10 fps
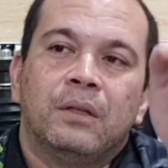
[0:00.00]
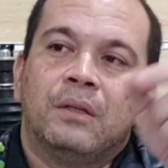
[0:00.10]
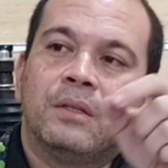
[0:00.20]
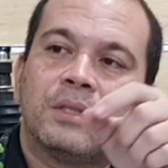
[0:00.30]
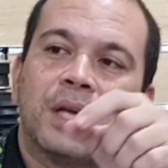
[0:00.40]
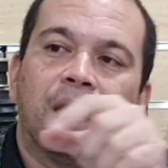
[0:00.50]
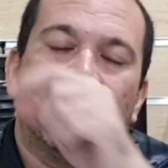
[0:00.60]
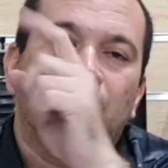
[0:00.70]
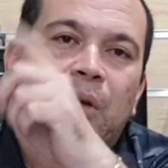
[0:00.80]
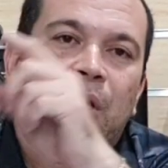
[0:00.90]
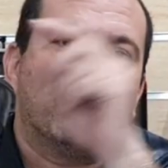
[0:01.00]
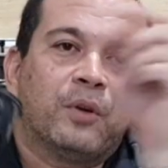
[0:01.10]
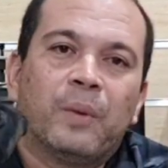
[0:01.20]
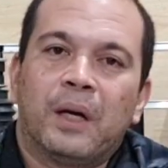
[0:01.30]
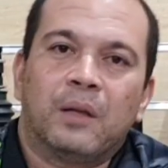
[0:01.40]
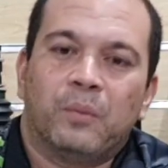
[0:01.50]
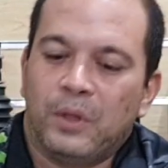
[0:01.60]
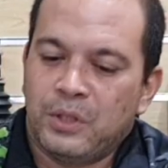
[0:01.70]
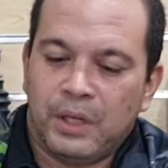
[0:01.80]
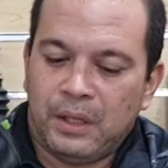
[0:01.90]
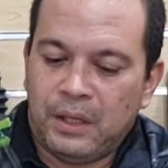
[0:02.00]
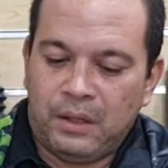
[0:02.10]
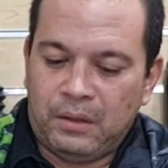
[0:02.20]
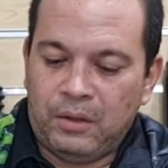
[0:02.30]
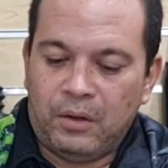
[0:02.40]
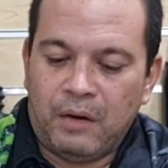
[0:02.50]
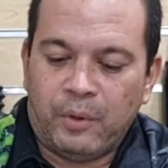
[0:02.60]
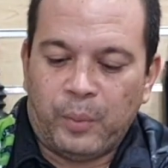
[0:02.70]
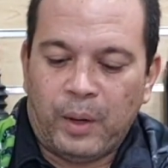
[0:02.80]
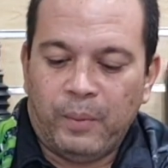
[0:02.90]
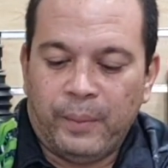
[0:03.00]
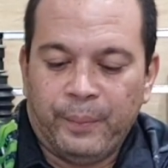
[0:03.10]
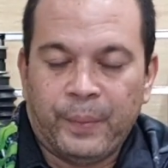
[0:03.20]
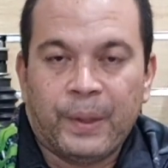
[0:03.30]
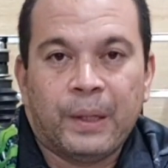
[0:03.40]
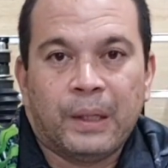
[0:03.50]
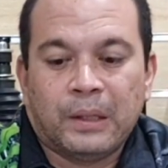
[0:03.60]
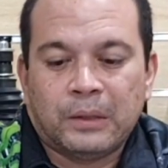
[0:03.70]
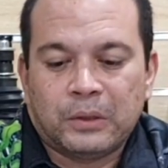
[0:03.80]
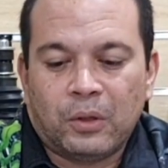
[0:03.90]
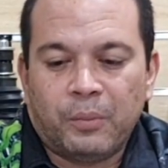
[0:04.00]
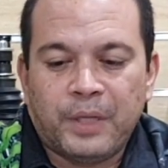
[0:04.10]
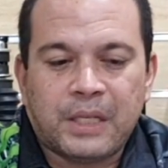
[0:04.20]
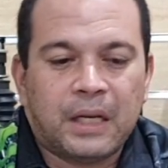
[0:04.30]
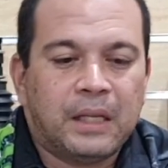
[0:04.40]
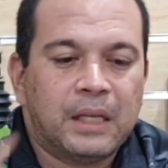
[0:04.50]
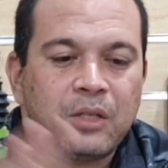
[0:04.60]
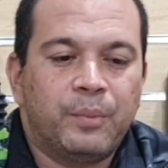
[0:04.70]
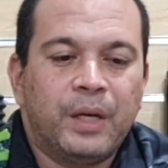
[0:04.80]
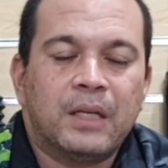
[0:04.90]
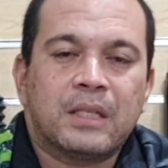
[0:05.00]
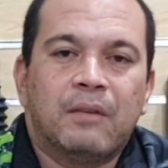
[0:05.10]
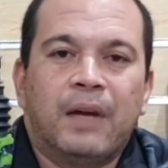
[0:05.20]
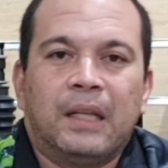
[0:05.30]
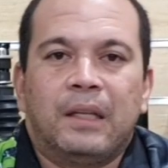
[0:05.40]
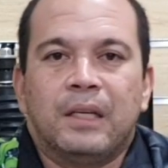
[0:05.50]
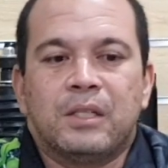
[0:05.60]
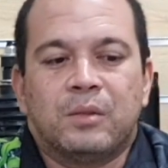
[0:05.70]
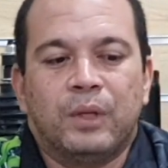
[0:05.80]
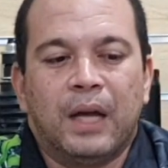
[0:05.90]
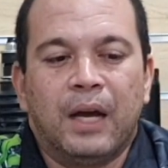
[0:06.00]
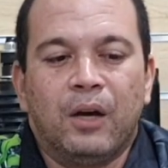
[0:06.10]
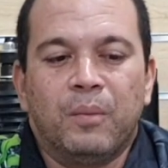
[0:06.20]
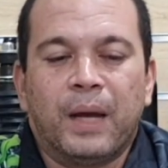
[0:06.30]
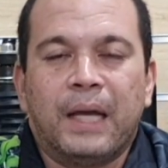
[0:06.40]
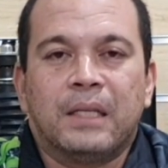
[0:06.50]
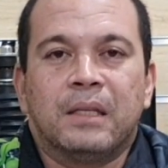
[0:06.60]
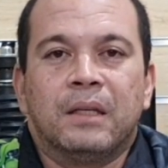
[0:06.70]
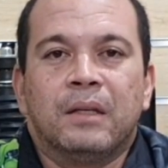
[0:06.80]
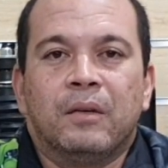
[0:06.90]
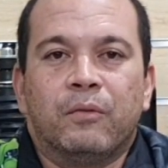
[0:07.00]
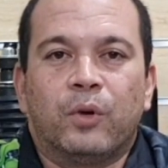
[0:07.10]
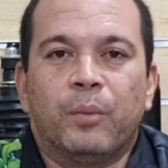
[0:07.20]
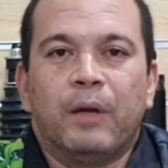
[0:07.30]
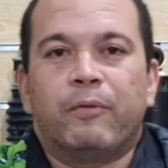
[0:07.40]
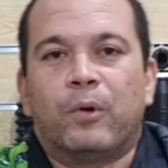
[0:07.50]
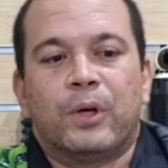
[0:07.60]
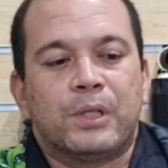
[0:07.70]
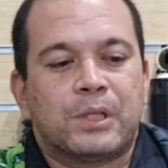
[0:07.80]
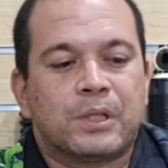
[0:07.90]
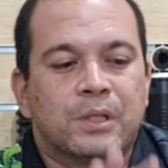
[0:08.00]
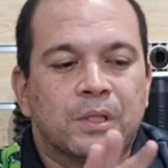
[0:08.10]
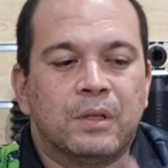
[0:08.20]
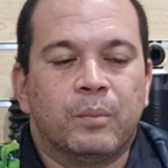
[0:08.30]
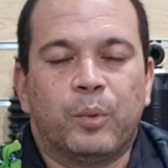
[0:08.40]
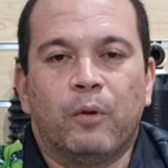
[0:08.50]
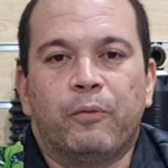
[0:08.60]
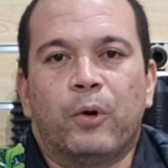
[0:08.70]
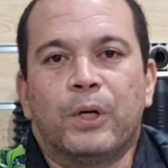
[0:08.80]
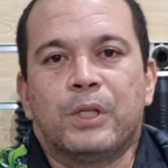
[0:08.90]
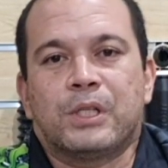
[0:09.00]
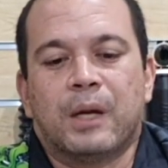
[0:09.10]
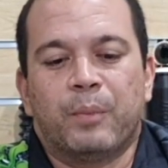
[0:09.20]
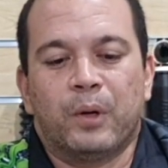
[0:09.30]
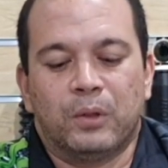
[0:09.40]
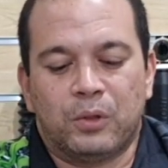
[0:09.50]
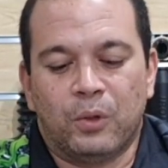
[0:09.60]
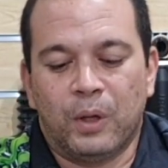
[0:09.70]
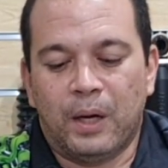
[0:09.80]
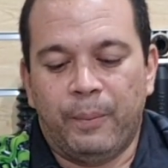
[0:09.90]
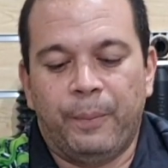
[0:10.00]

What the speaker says: stock arm to an aftermarket ball joint, then you don't have a problem. So basically that's your biggest advantage with Ironman 4x4's Pro Forged upper control arm.